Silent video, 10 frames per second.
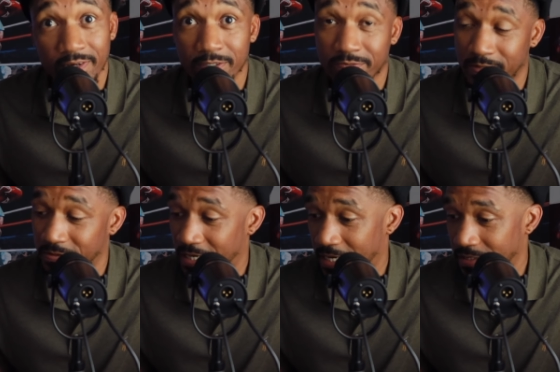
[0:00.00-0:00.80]
verse for
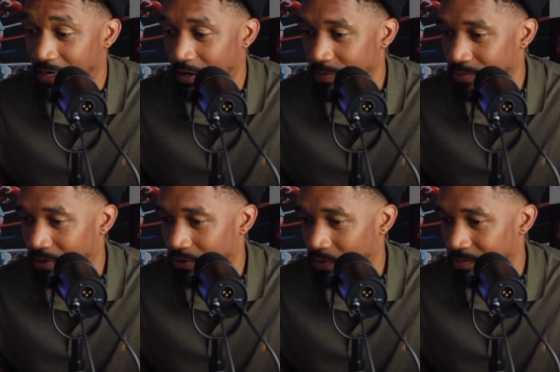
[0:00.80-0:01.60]
you guys. Y'all gonna be
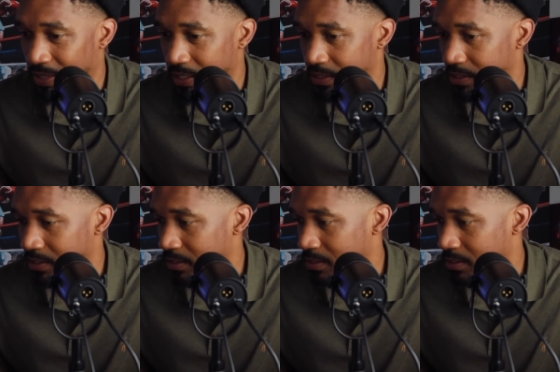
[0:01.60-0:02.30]
blown away by this.